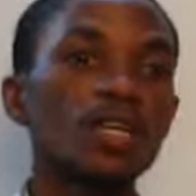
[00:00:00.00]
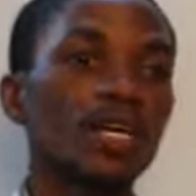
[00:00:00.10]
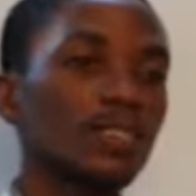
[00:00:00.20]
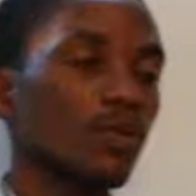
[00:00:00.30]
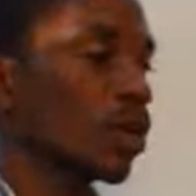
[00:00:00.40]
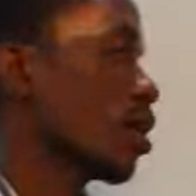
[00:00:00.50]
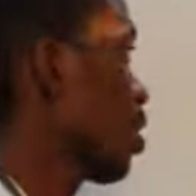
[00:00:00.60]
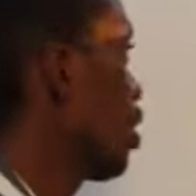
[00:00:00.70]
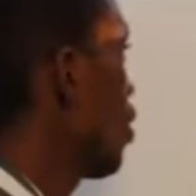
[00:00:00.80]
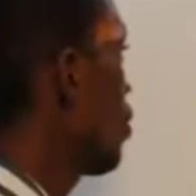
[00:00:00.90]
know that we
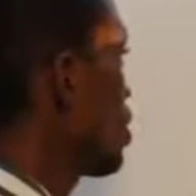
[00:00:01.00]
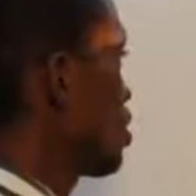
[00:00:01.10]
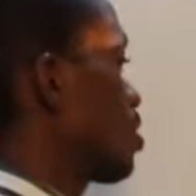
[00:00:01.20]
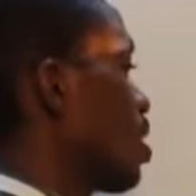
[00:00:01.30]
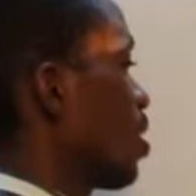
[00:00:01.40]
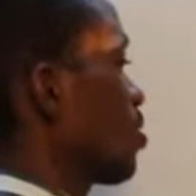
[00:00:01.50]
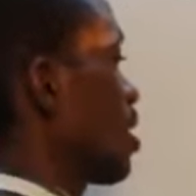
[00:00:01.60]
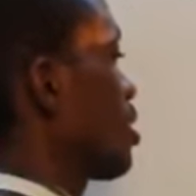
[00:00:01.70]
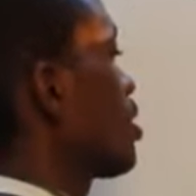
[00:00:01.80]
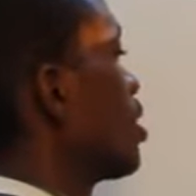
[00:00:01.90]
always tell us
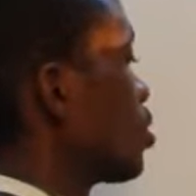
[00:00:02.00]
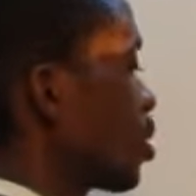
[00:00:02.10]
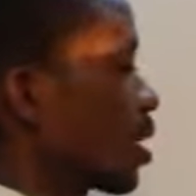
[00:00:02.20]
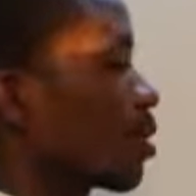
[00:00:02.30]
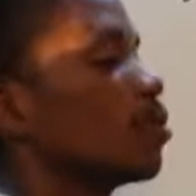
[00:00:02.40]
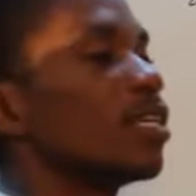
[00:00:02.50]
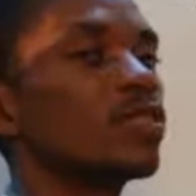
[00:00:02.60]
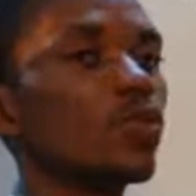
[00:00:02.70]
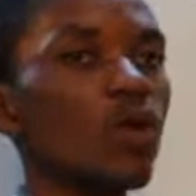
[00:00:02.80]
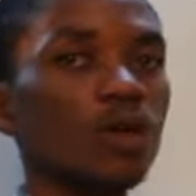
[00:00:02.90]
that to
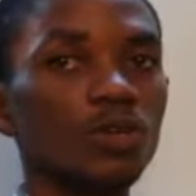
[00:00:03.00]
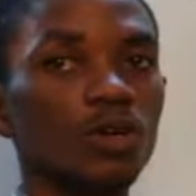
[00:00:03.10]
calculate work